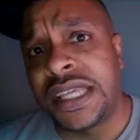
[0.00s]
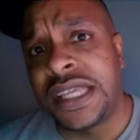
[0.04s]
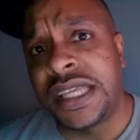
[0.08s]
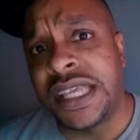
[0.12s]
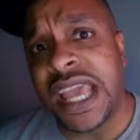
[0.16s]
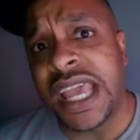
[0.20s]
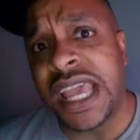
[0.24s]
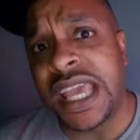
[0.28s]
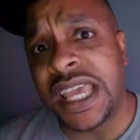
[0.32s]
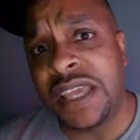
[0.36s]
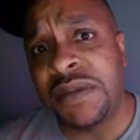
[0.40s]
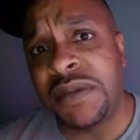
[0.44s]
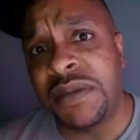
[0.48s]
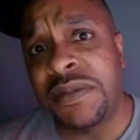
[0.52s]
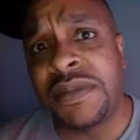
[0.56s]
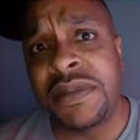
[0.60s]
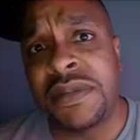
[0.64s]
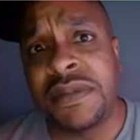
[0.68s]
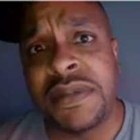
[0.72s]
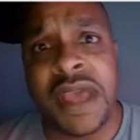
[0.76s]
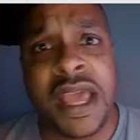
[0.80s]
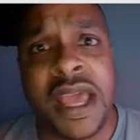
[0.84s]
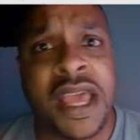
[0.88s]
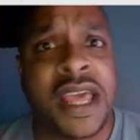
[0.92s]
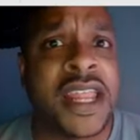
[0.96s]

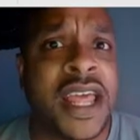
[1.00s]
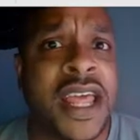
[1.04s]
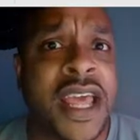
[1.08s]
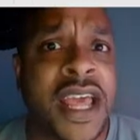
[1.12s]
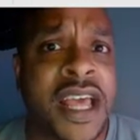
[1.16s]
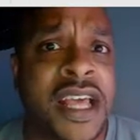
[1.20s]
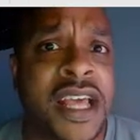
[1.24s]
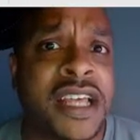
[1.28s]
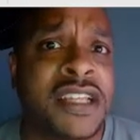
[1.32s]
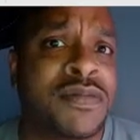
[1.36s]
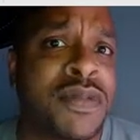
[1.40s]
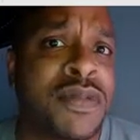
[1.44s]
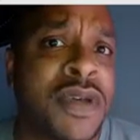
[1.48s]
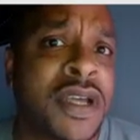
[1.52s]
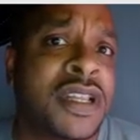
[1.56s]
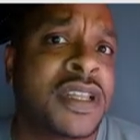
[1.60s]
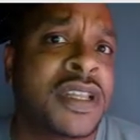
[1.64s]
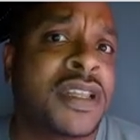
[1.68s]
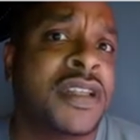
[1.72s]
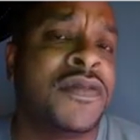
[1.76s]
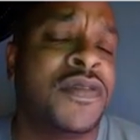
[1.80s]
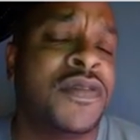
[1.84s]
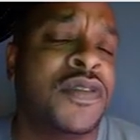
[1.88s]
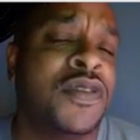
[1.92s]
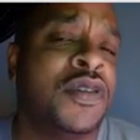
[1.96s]
game and an
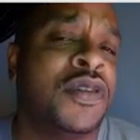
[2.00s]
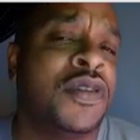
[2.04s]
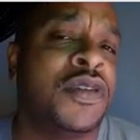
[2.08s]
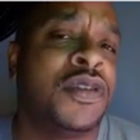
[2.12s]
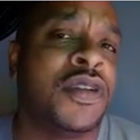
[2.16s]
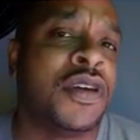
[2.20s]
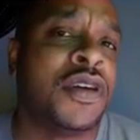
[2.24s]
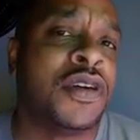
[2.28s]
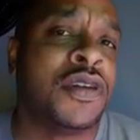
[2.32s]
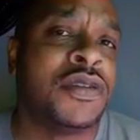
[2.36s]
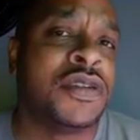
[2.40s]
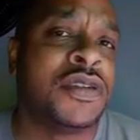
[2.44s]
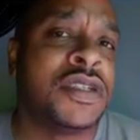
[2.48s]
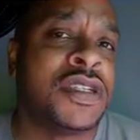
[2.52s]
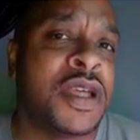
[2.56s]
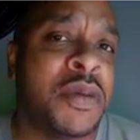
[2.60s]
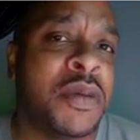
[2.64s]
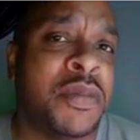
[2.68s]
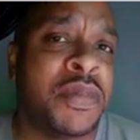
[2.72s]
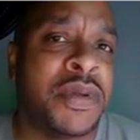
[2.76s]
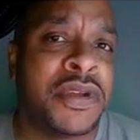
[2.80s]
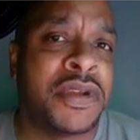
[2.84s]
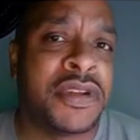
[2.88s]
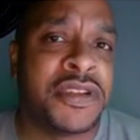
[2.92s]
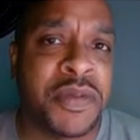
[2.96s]
aspect of, you know,
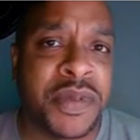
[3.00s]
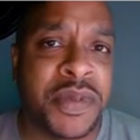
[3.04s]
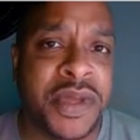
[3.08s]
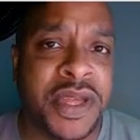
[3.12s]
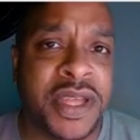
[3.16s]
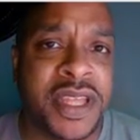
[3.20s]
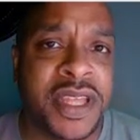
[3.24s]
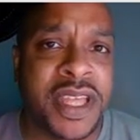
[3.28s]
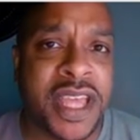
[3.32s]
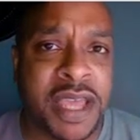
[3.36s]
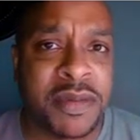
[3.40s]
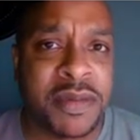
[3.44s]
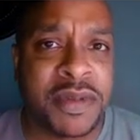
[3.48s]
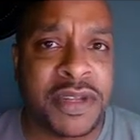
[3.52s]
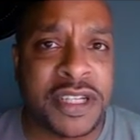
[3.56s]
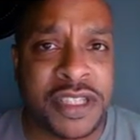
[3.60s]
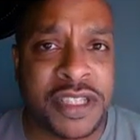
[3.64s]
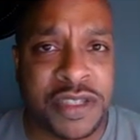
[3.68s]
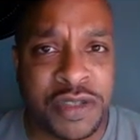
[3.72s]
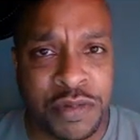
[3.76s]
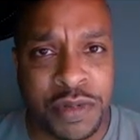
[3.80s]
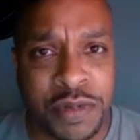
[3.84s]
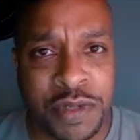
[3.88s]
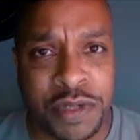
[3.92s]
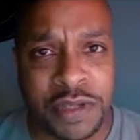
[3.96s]
appear to be a game
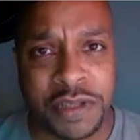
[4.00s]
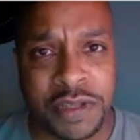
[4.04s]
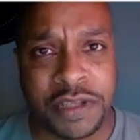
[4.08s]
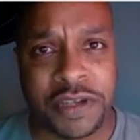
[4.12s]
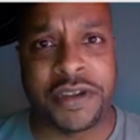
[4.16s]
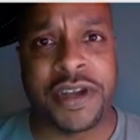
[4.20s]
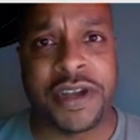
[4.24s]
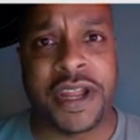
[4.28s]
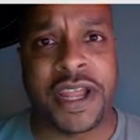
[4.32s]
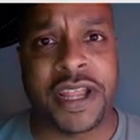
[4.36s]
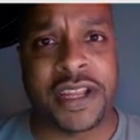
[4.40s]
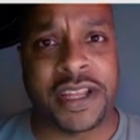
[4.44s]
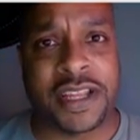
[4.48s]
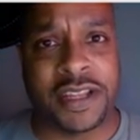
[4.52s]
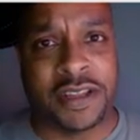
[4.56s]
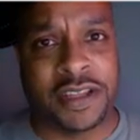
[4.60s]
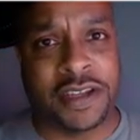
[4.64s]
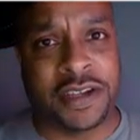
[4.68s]
that you will learn, have to